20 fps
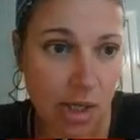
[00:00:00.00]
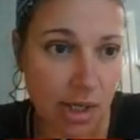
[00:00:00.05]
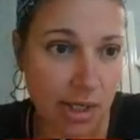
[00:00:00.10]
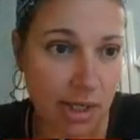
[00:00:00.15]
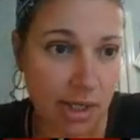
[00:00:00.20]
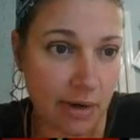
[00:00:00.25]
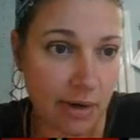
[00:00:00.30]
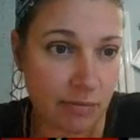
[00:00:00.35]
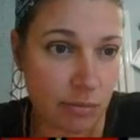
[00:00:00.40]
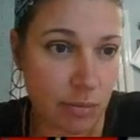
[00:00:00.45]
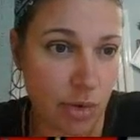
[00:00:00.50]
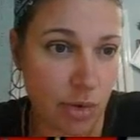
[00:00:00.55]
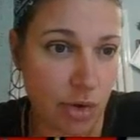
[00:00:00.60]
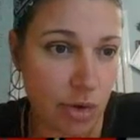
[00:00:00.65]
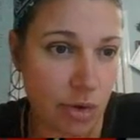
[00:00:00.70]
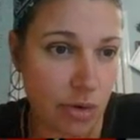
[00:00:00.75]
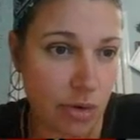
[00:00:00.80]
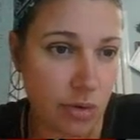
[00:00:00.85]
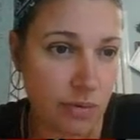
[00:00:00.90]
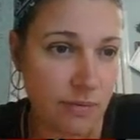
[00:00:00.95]
I have
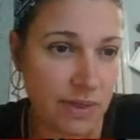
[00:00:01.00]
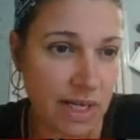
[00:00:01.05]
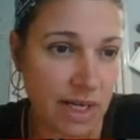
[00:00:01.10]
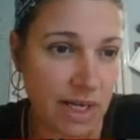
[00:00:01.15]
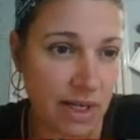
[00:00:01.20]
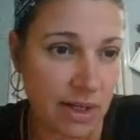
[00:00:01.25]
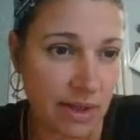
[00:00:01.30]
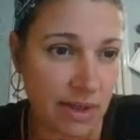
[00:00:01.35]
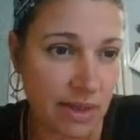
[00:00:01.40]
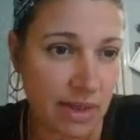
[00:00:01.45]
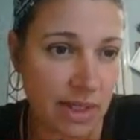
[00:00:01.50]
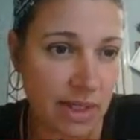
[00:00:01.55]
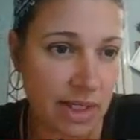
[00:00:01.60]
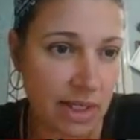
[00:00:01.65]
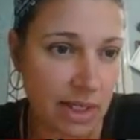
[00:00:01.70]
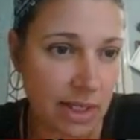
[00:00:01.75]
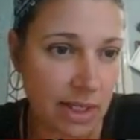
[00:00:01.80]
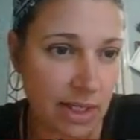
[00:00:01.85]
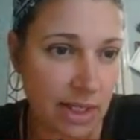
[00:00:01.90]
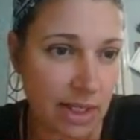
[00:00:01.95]
moved
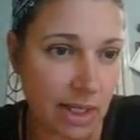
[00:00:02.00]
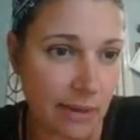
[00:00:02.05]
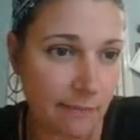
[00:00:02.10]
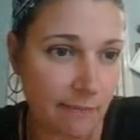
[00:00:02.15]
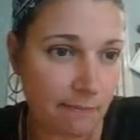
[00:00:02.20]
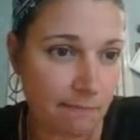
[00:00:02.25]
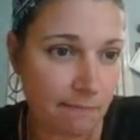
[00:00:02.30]
the